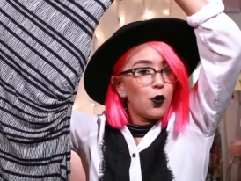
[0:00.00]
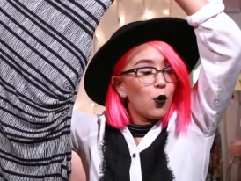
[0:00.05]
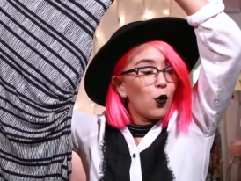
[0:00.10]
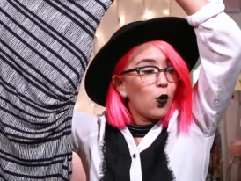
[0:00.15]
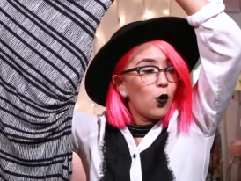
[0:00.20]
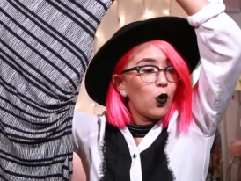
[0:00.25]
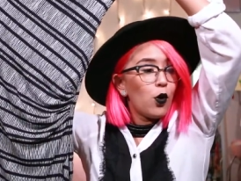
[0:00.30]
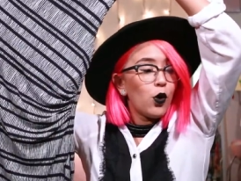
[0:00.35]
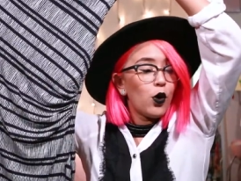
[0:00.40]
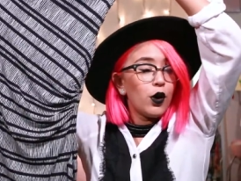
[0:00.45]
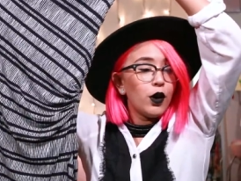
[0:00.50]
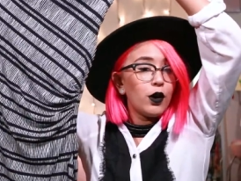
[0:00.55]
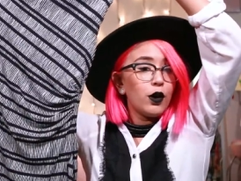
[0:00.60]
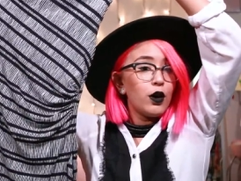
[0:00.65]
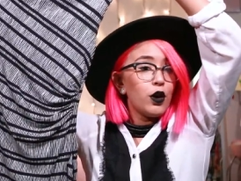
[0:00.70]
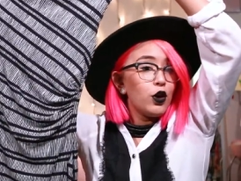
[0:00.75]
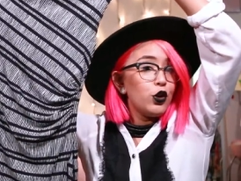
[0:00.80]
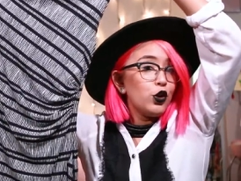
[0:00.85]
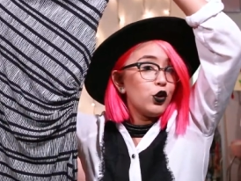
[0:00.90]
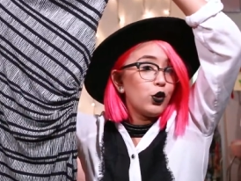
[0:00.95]

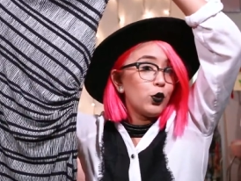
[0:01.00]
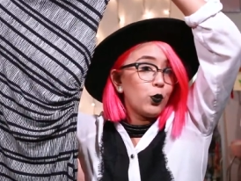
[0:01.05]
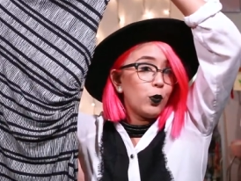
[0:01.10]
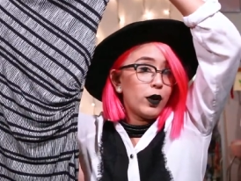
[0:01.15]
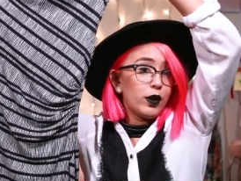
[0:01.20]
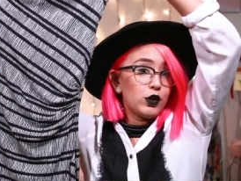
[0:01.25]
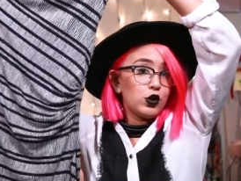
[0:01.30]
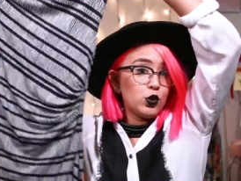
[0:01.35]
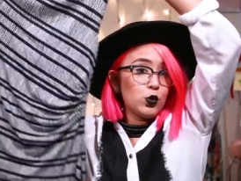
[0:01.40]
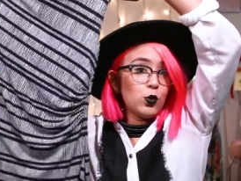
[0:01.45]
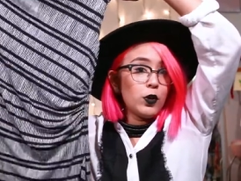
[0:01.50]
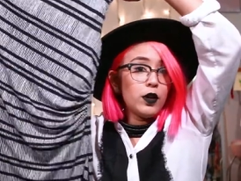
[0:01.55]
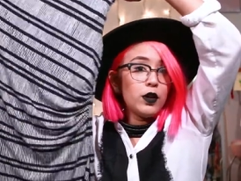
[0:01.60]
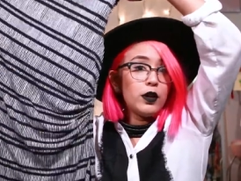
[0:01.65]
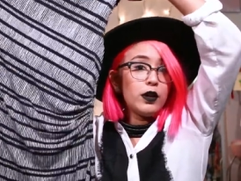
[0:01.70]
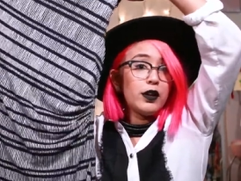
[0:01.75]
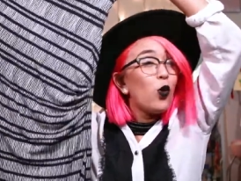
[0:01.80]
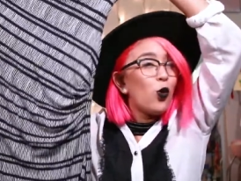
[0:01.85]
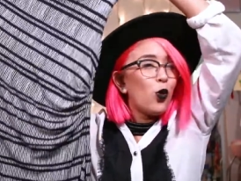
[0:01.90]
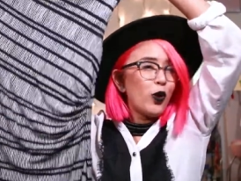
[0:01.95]
Or you can wear it to
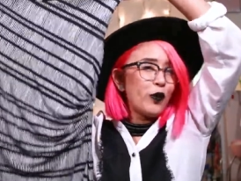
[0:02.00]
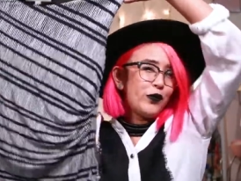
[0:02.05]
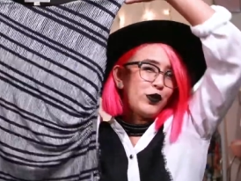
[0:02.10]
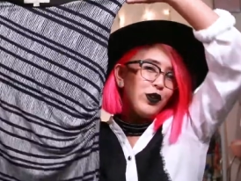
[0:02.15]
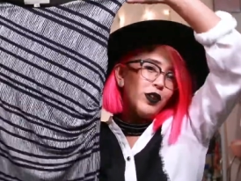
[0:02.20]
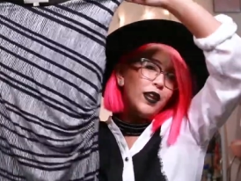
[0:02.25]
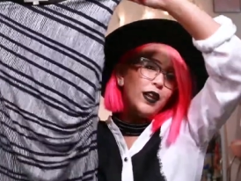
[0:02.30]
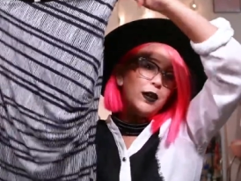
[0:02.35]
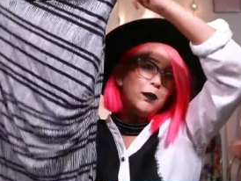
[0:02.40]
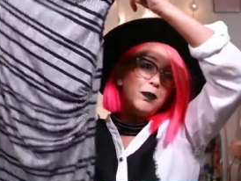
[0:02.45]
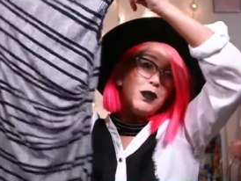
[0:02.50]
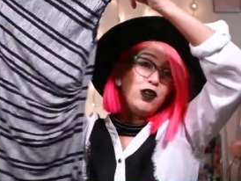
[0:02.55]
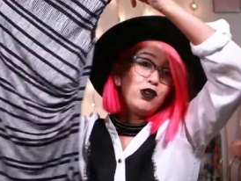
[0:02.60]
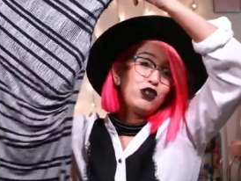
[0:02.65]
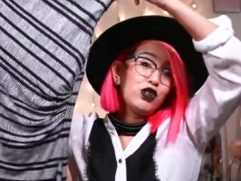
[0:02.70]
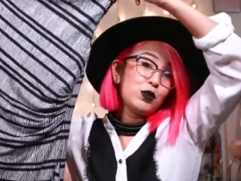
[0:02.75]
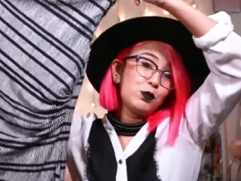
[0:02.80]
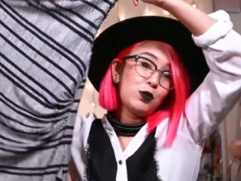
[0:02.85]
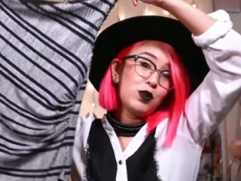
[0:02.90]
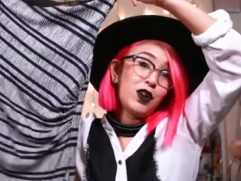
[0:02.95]
work, or if you're like me, you
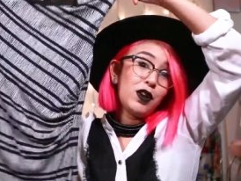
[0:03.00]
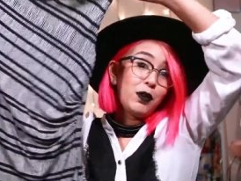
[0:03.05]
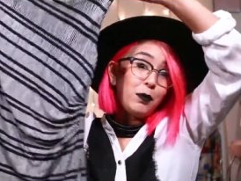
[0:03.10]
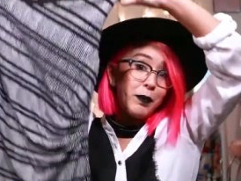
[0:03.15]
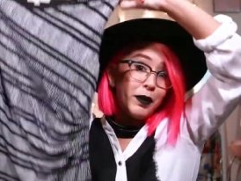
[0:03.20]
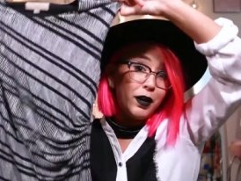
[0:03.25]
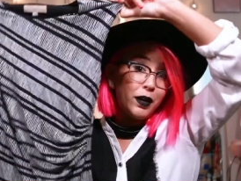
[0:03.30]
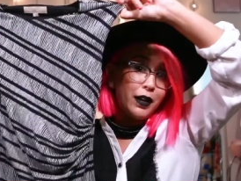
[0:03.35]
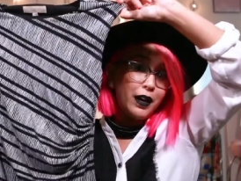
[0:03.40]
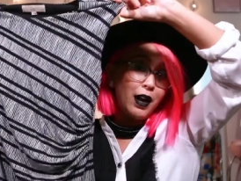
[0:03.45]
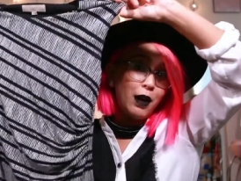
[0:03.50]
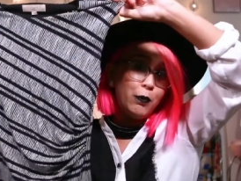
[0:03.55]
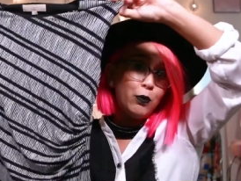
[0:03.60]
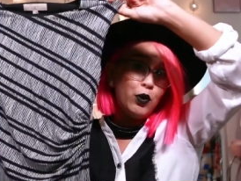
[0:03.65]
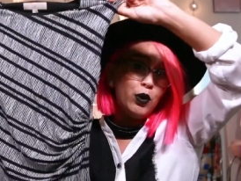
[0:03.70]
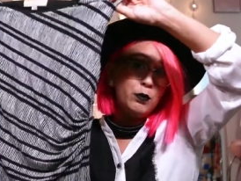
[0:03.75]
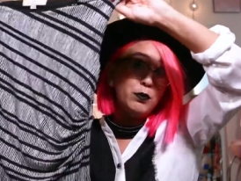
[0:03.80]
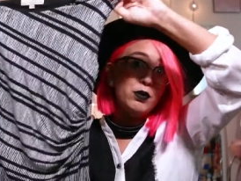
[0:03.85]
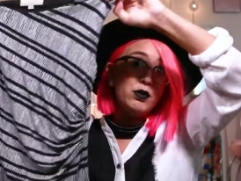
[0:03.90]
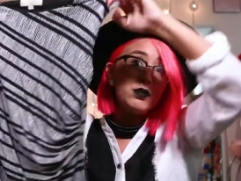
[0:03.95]
just put on a pair of
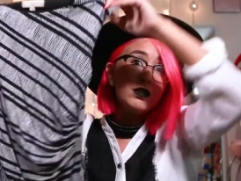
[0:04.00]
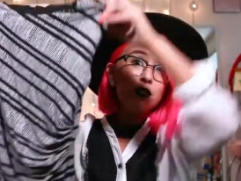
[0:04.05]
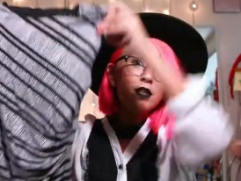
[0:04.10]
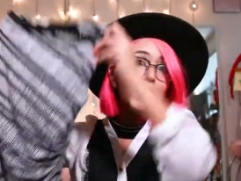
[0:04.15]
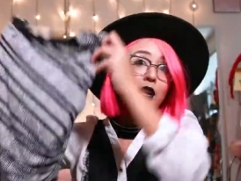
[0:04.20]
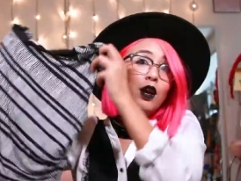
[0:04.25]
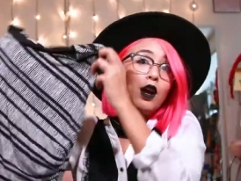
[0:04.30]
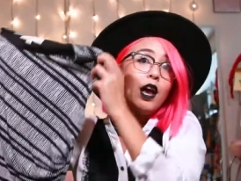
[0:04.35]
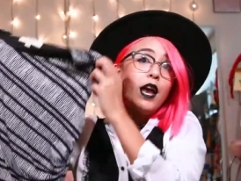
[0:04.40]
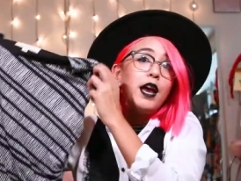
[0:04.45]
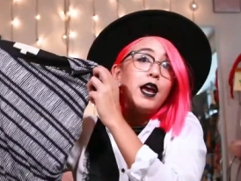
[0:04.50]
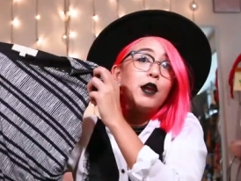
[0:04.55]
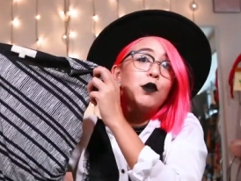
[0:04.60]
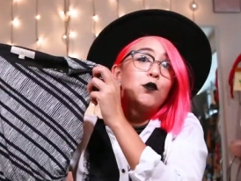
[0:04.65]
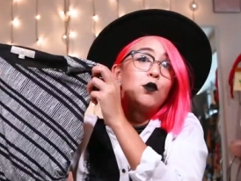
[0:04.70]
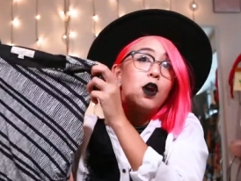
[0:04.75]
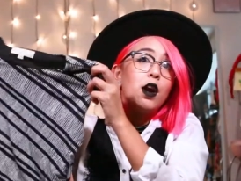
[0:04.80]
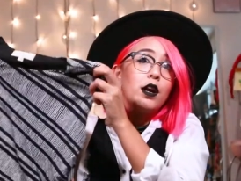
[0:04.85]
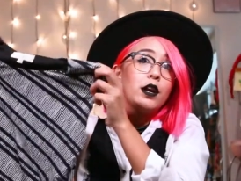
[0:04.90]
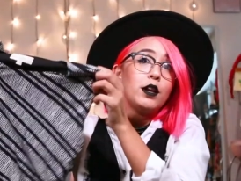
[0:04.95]
cowboy boots and
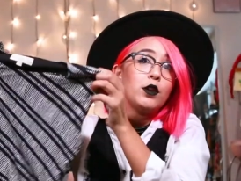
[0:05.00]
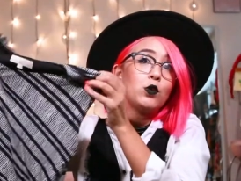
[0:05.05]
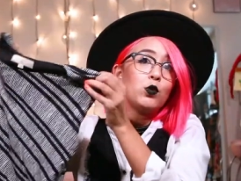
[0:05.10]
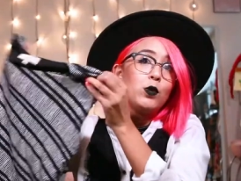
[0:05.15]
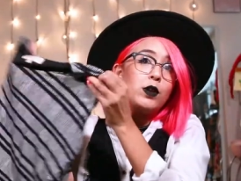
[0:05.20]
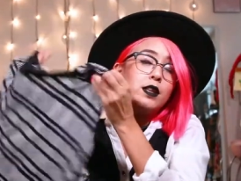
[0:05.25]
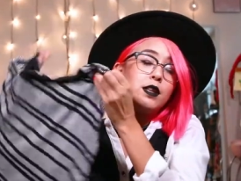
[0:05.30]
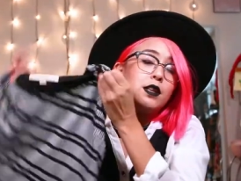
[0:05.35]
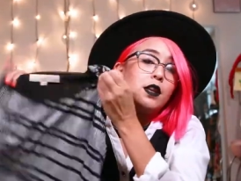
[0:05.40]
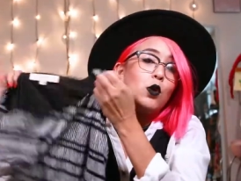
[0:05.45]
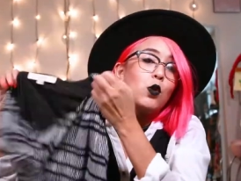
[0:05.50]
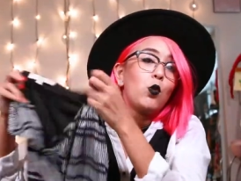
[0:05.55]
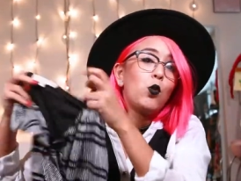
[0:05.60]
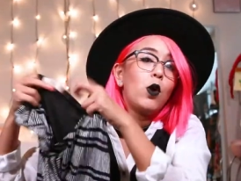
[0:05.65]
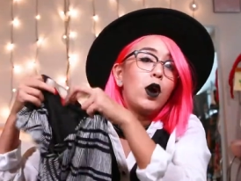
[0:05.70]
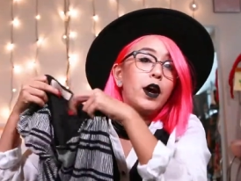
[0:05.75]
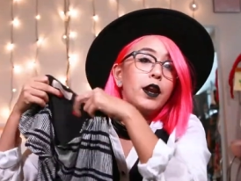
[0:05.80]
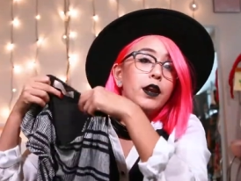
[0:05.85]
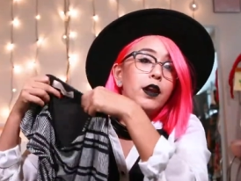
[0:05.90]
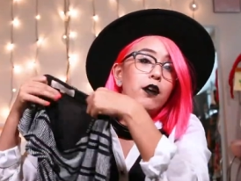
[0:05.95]
rock it with
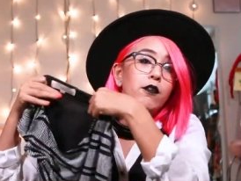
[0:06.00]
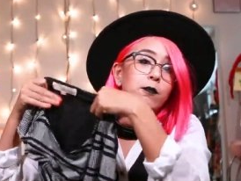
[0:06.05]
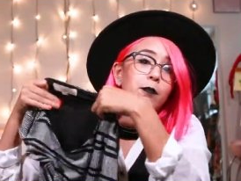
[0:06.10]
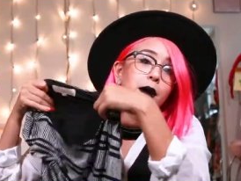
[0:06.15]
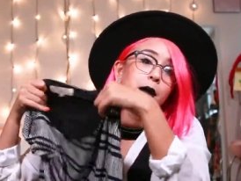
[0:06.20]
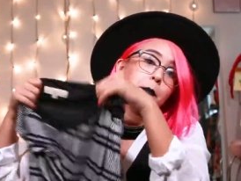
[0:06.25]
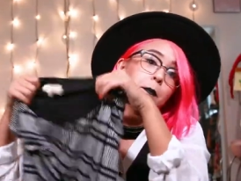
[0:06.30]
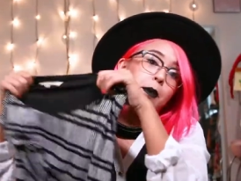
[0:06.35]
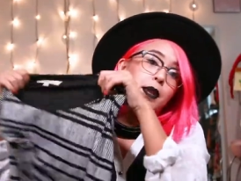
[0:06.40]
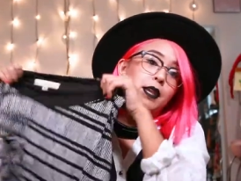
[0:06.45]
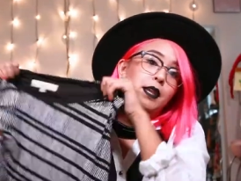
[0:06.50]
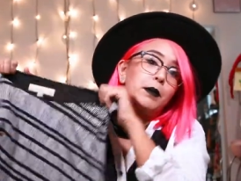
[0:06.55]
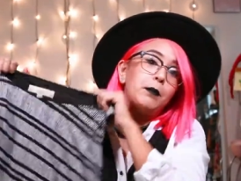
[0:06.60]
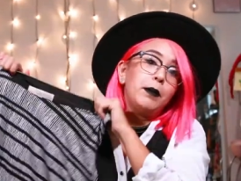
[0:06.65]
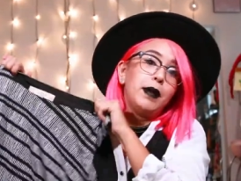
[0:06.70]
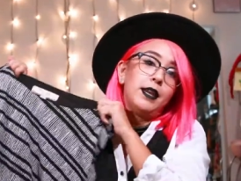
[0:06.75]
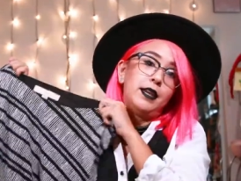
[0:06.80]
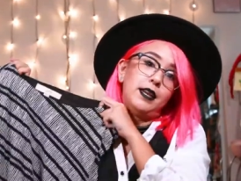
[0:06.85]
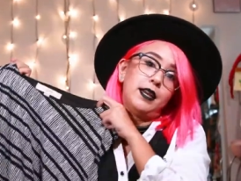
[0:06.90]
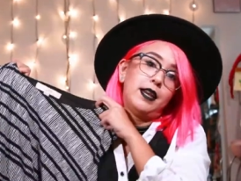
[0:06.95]
one of my many
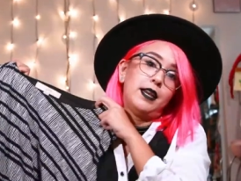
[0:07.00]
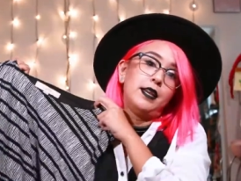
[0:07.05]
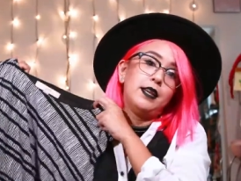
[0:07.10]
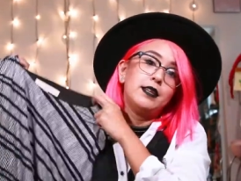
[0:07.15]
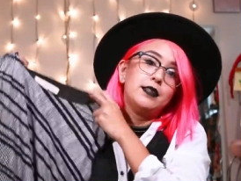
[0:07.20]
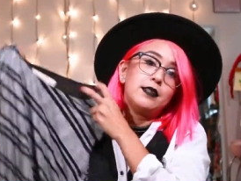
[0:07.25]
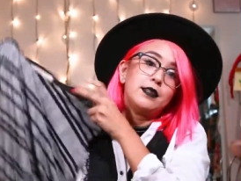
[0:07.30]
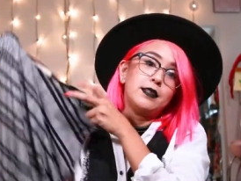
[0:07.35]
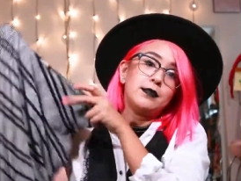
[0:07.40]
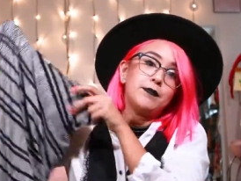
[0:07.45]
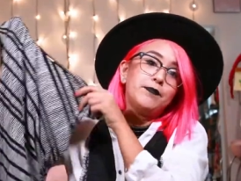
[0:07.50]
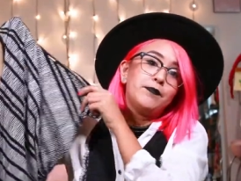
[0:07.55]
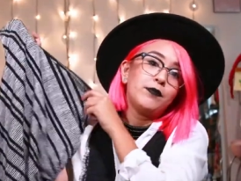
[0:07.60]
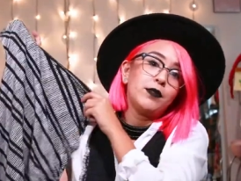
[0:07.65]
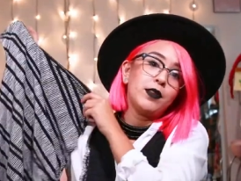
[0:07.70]
bandanas.